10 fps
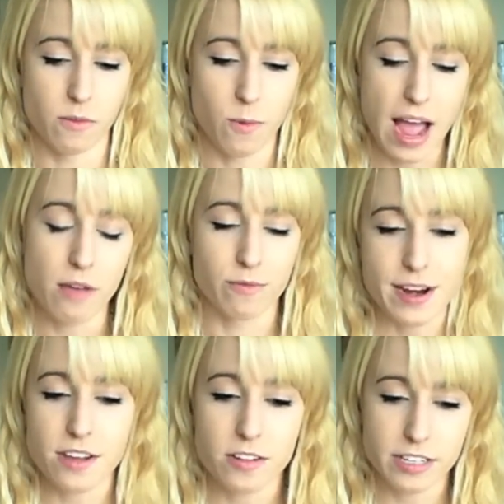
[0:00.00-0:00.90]
while
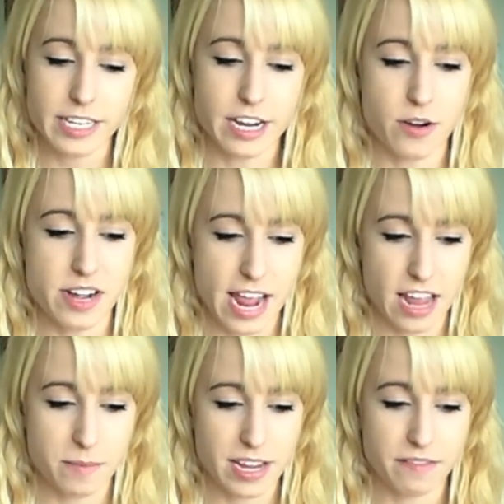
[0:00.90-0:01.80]
regularly going to
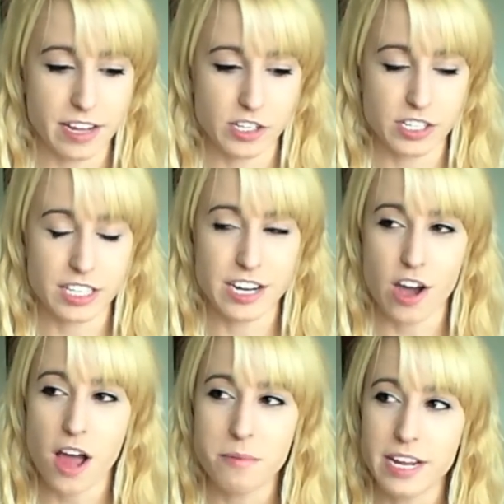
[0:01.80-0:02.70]
anime conventions can
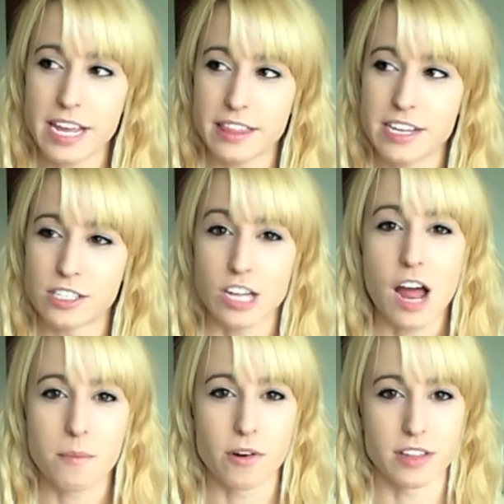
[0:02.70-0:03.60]
complicate things a
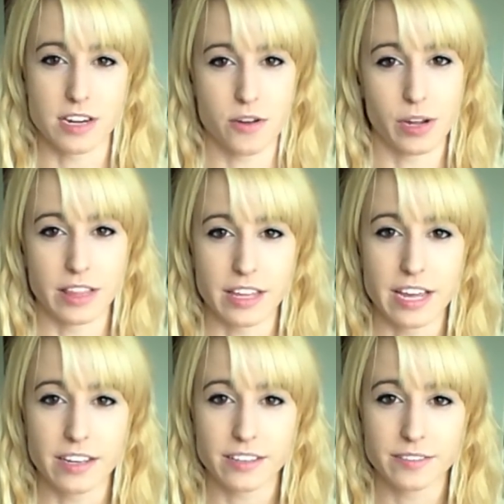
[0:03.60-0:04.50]
lot more than you can think.